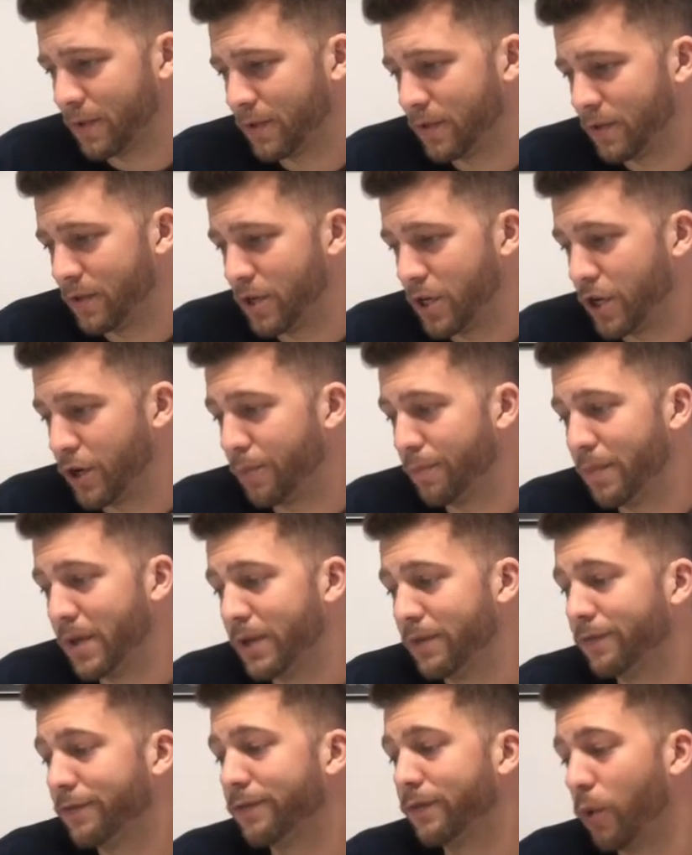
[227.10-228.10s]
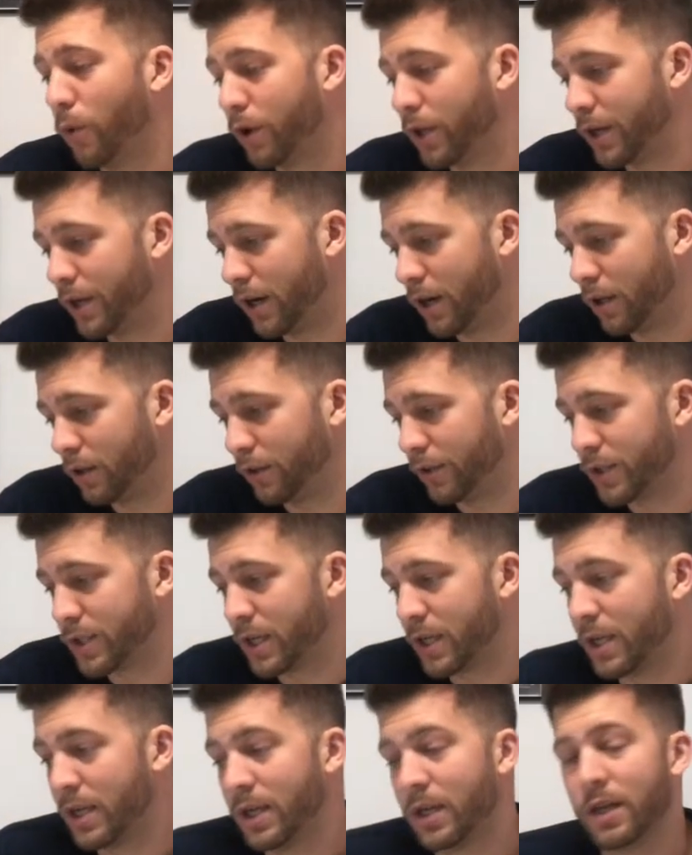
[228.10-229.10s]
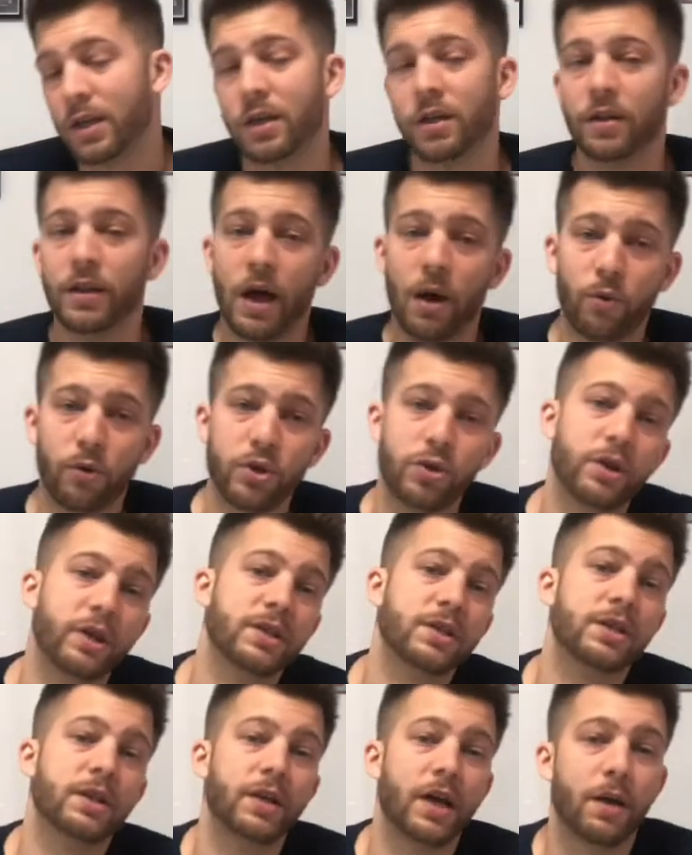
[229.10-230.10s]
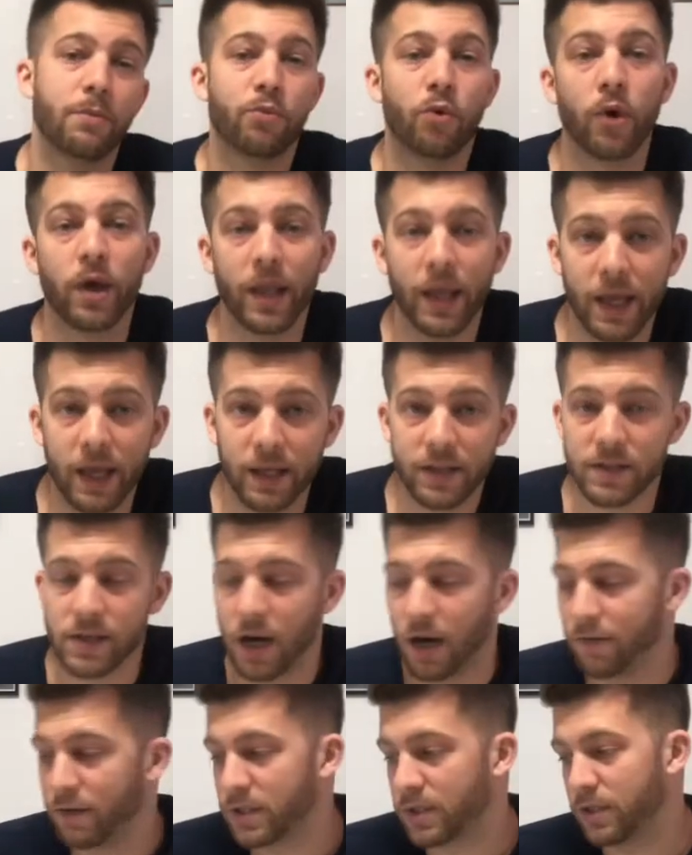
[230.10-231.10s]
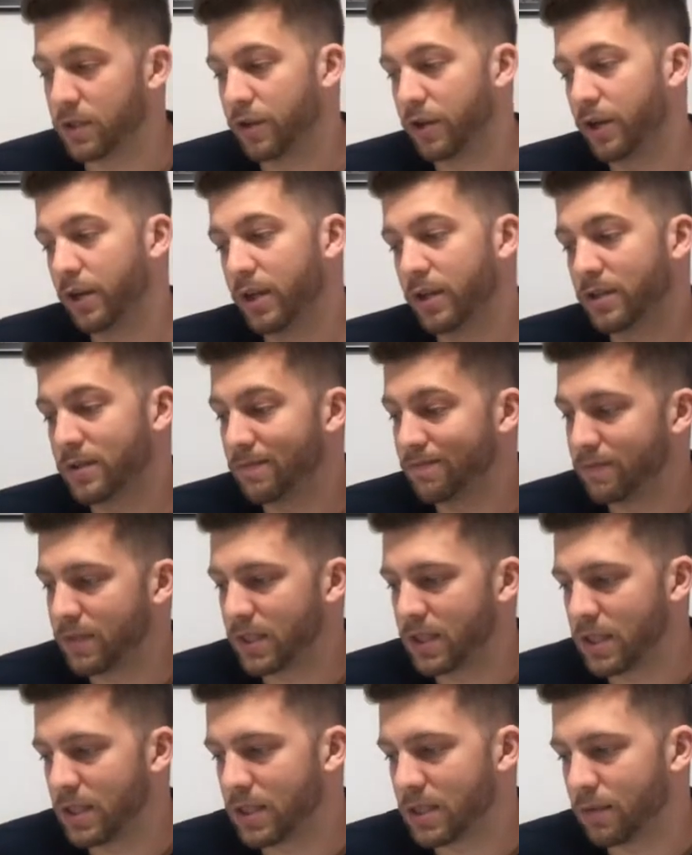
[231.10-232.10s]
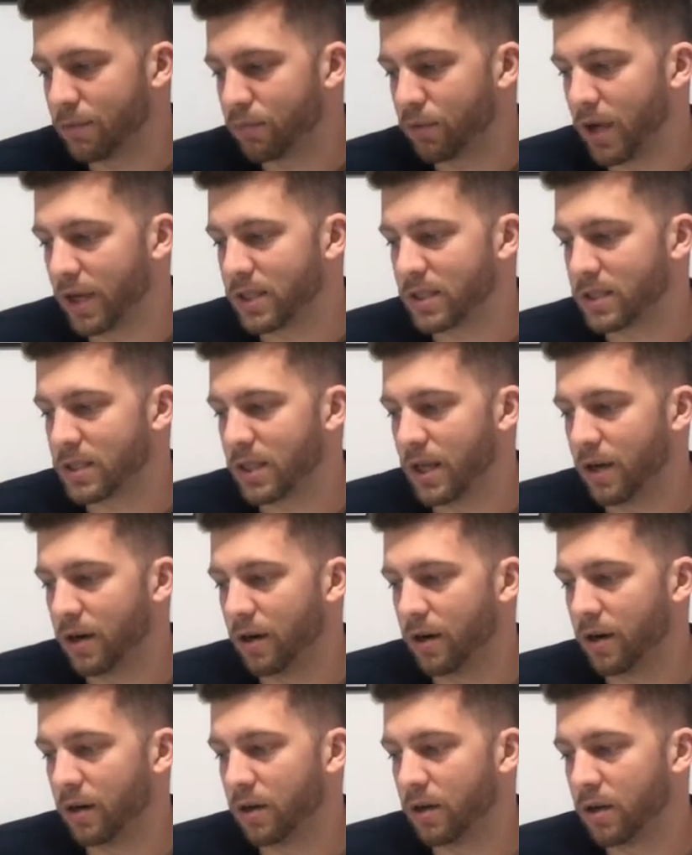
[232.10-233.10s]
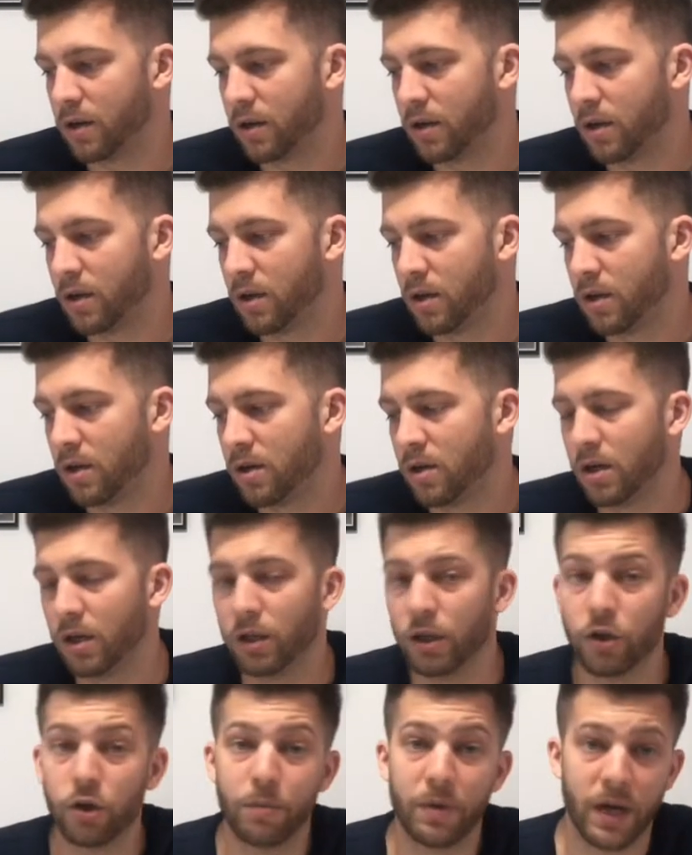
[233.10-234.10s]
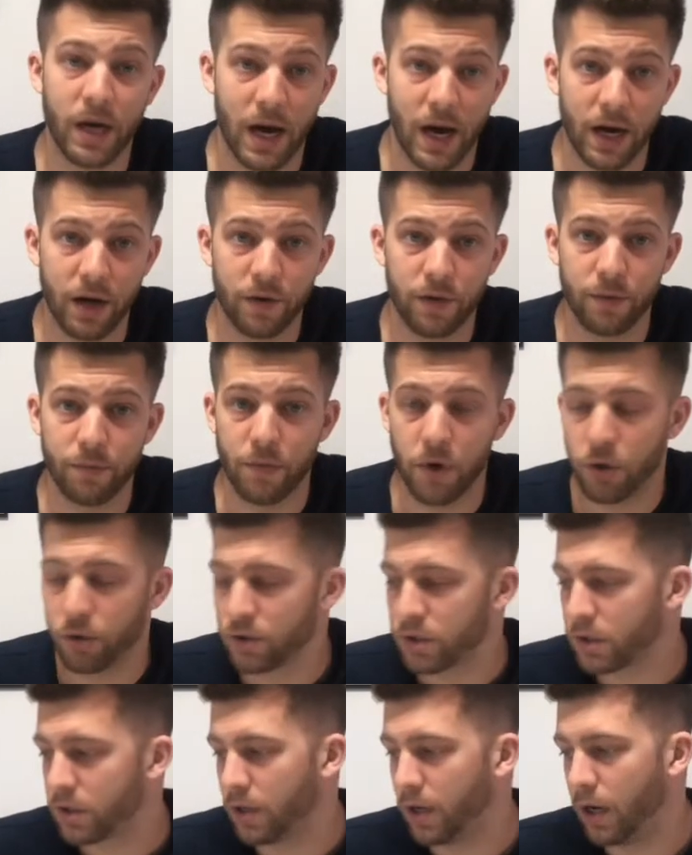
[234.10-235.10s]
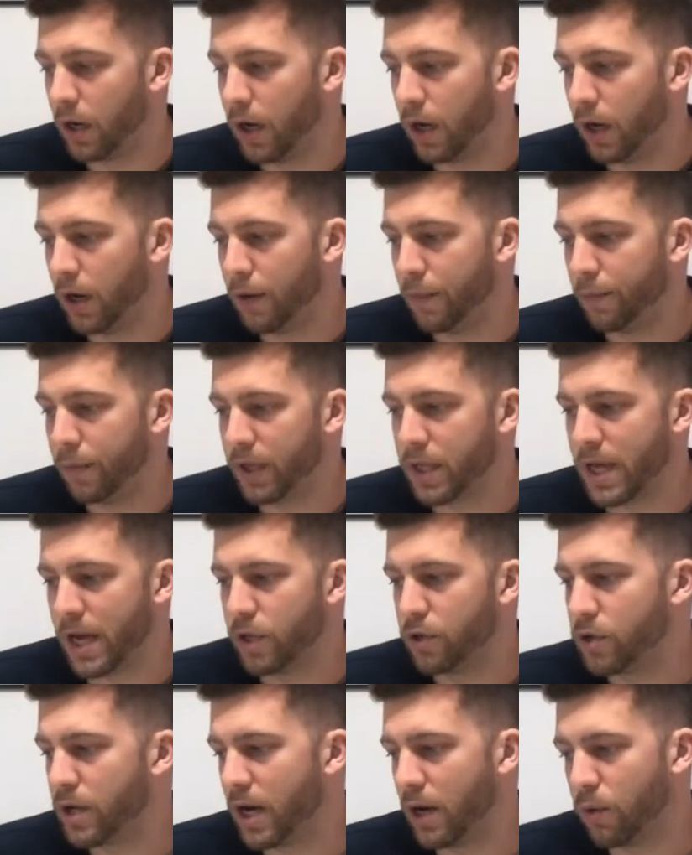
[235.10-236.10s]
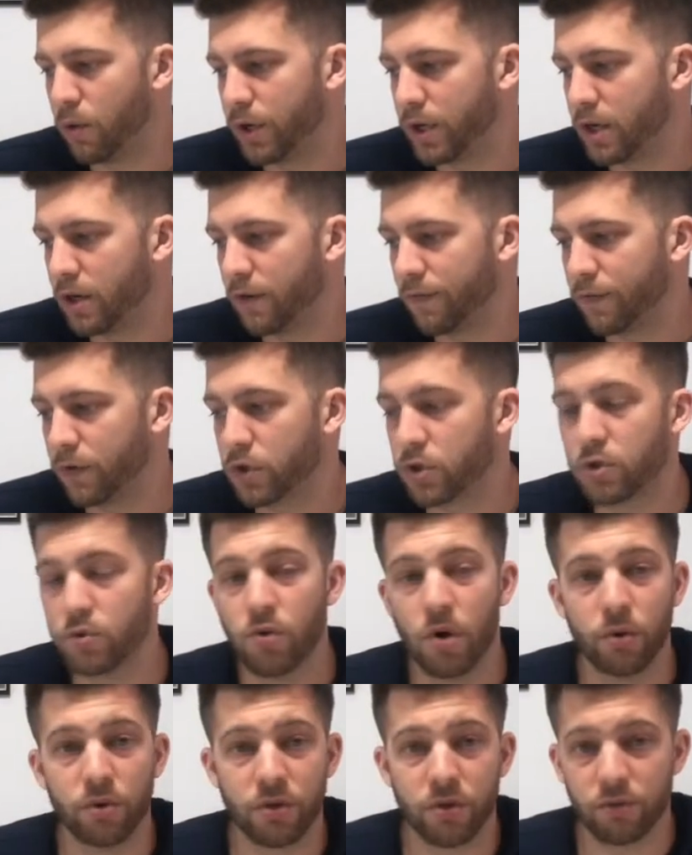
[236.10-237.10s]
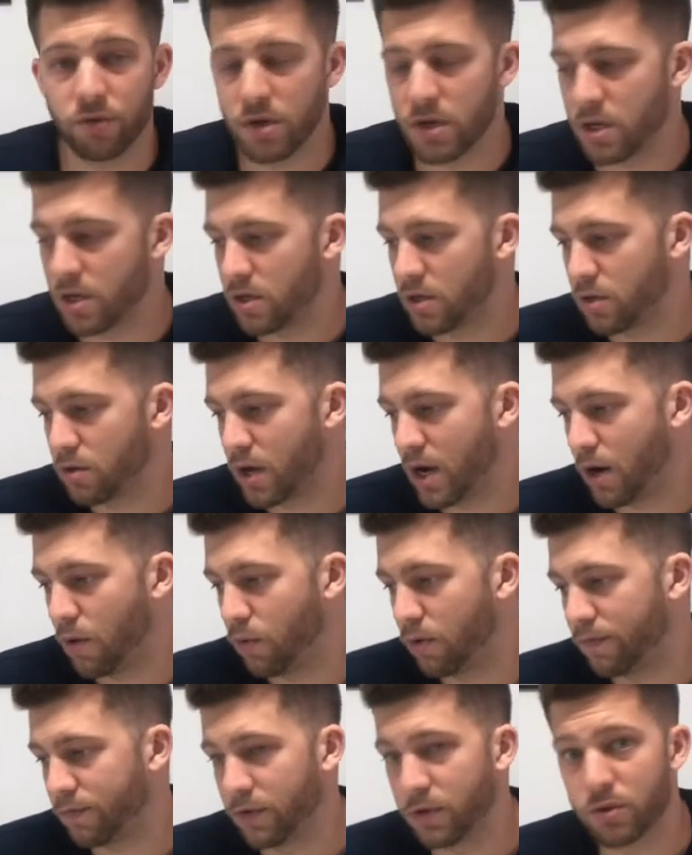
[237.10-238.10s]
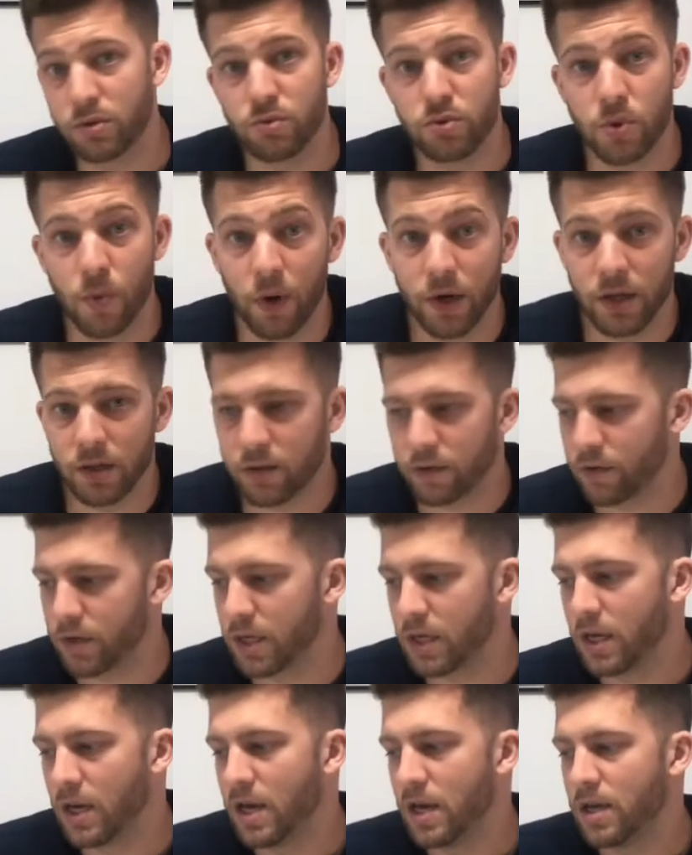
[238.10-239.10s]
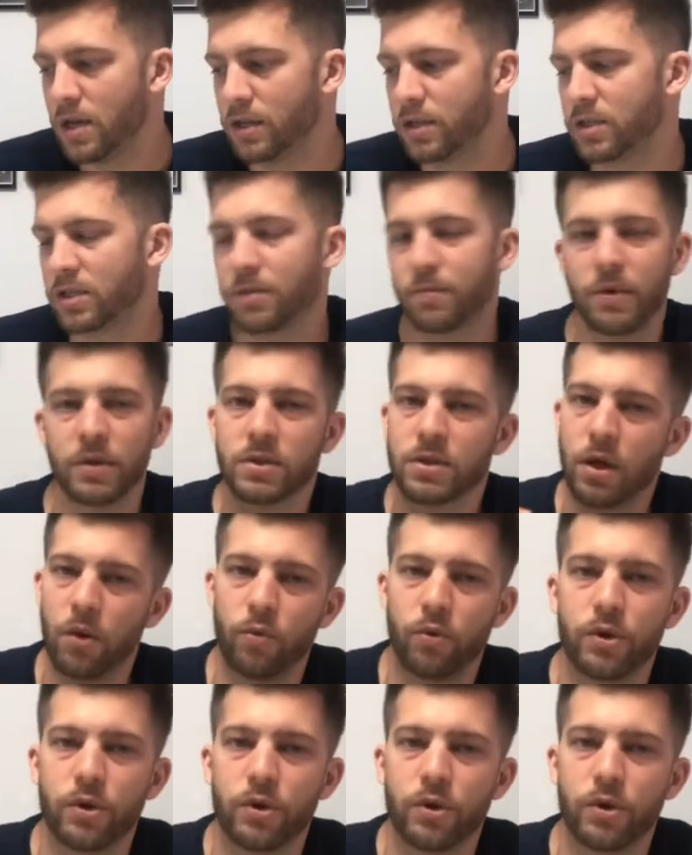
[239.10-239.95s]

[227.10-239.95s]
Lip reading: Near mint, $40. Now, when you get to the 9.8s, obviously you're going to see some prices that are a little bit higher than most, but yeah, you got one here for $203, you got one for $223. It just depends on what